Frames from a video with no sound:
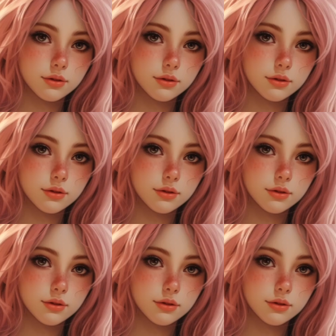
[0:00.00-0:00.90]

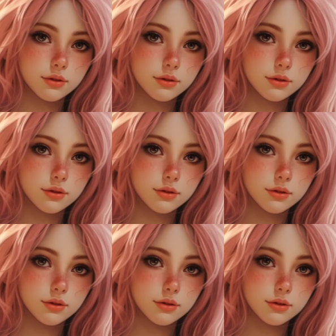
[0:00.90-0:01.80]

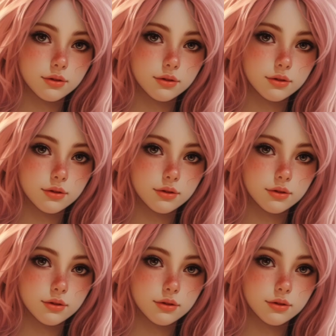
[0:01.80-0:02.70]

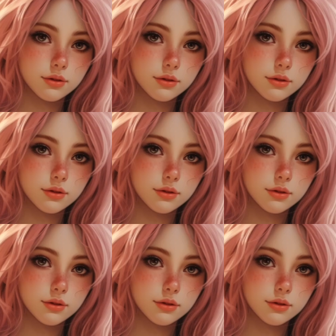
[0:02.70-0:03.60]

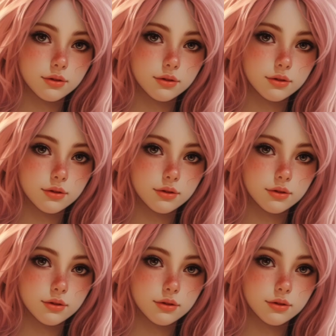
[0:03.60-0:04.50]

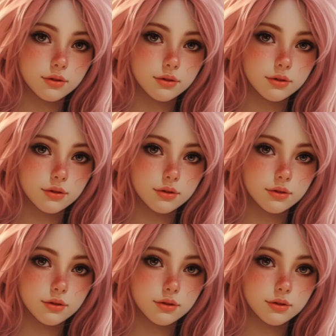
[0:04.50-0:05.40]

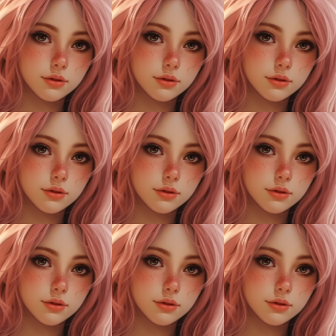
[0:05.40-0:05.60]
[no speech]